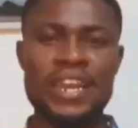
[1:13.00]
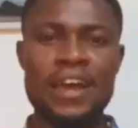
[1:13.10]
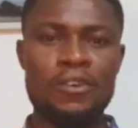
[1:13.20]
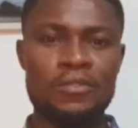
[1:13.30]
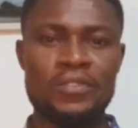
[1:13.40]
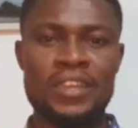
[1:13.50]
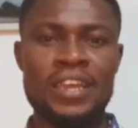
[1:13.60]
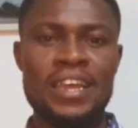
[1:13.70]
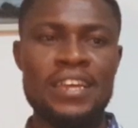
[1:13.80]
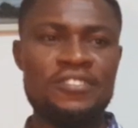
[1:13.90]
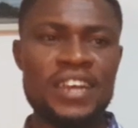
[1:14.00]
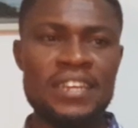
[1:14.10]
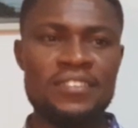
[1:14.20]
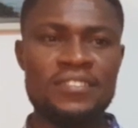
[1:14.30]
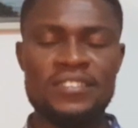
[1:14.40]
now a
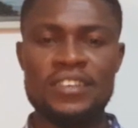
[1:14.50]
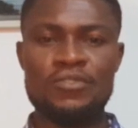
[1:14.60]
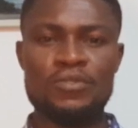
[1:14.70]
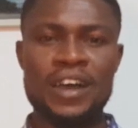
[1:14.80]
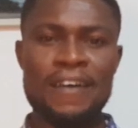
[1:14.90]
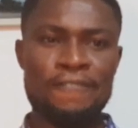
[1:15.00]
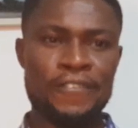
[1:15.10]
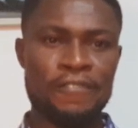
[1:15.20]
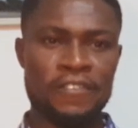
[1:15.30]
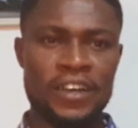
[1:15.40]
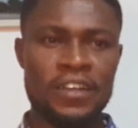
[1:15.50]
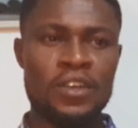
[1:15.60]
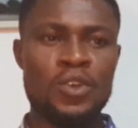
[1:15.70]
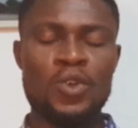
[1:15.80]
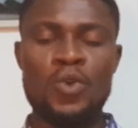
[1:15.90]
child is said to have fever
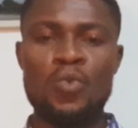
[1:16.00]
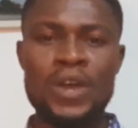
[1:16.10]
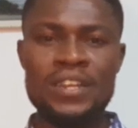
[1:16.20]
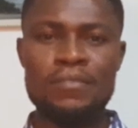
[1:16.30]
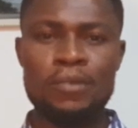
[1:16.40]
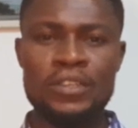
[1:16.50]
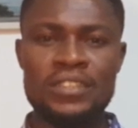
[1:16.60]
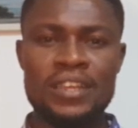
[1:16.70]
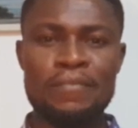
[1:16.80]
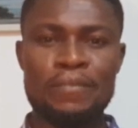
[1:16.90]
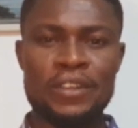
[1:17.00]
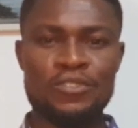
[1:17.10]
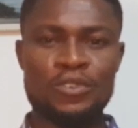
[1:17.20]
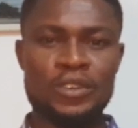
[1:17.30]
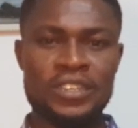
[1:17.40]
when the body
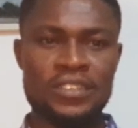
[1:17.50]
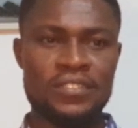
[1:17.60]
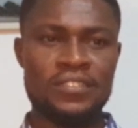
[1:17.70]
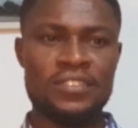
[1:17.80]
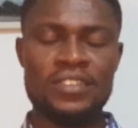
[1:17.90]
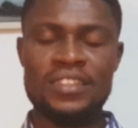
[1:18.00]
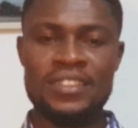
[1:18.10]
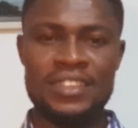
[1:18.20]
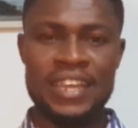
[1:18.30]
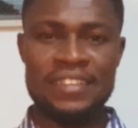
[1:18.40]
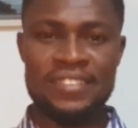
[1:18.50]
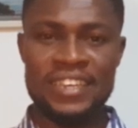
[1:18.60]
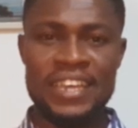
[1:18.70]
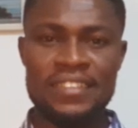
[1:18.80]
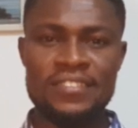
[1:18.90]
temperature is
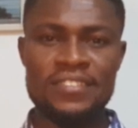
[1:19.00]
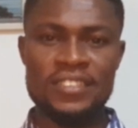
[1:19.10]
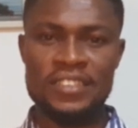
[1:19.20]
38